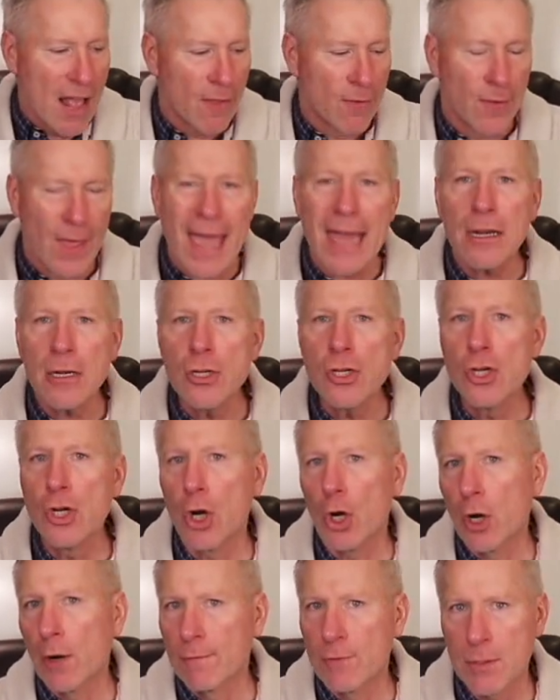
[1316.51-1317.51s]
That
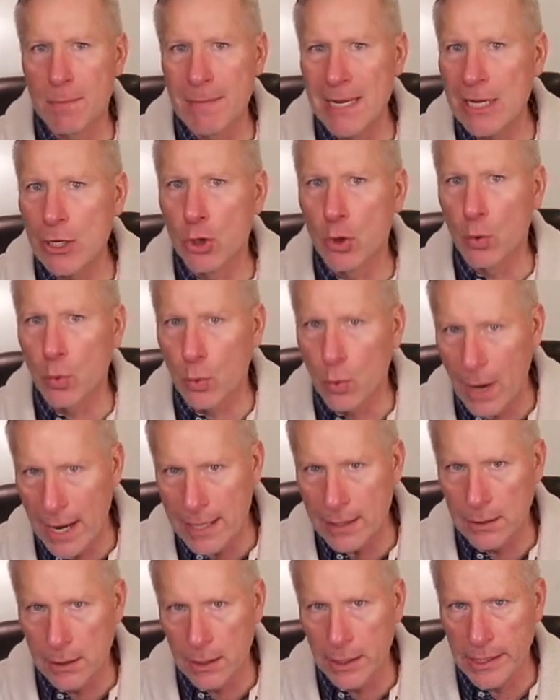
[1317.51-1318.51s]
unnerves me
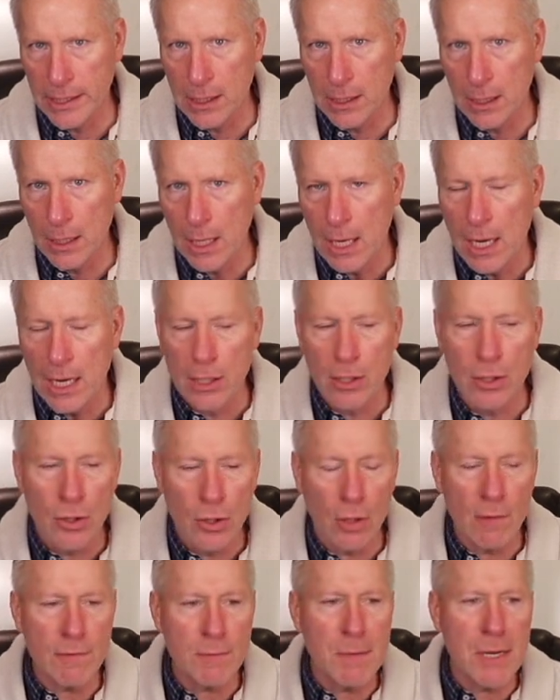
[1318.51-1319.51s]
greatly. It
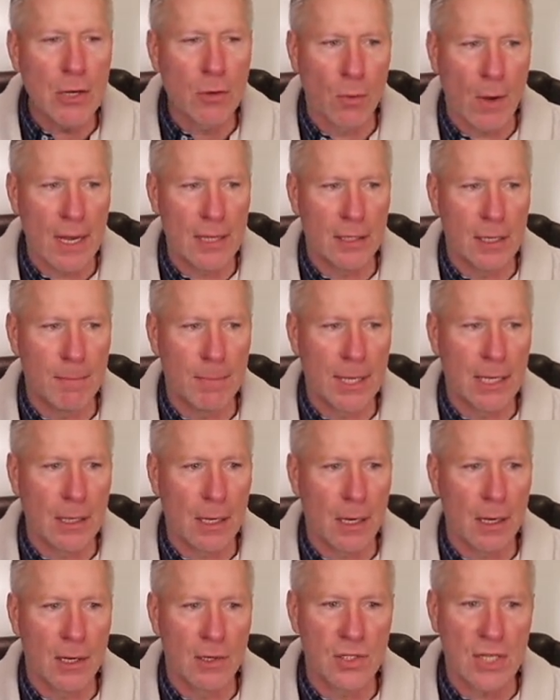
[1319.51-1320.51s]
unnerves me greatly
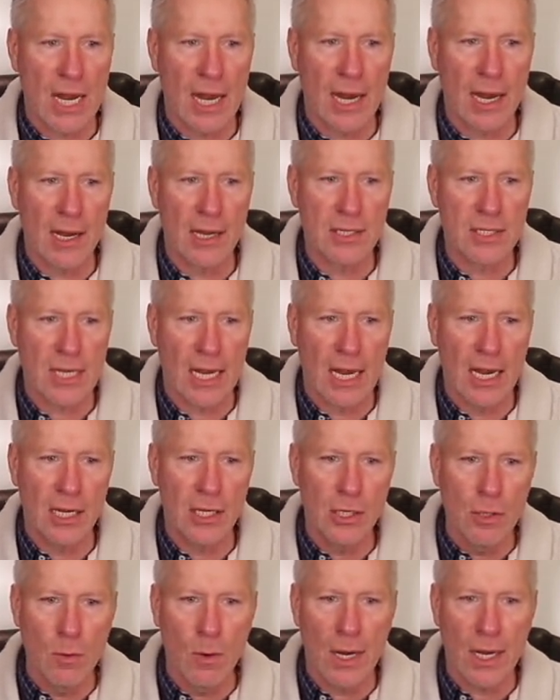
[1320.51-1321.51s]
because as a
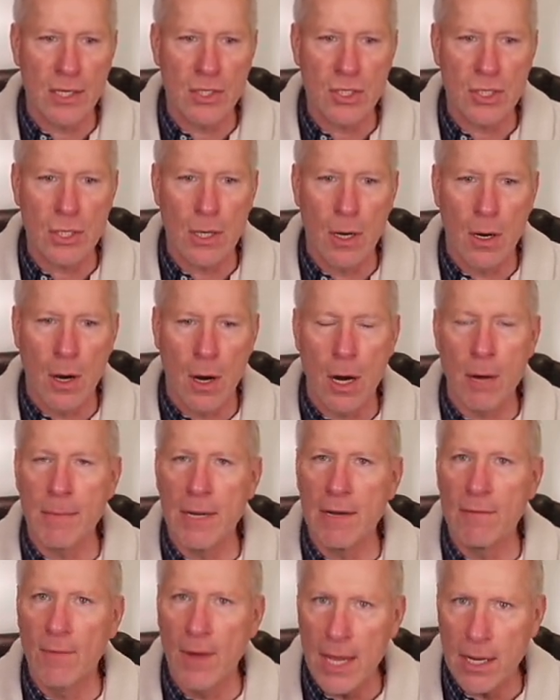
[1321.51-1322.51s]
U.S.
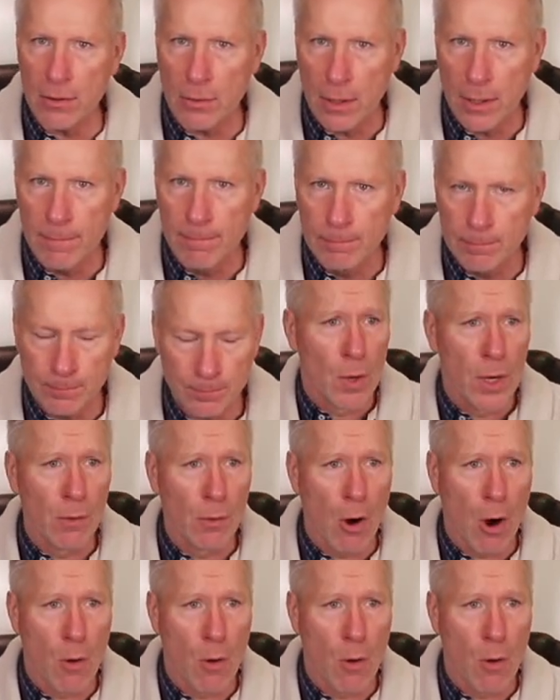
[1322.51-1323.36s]
Army veteran, we were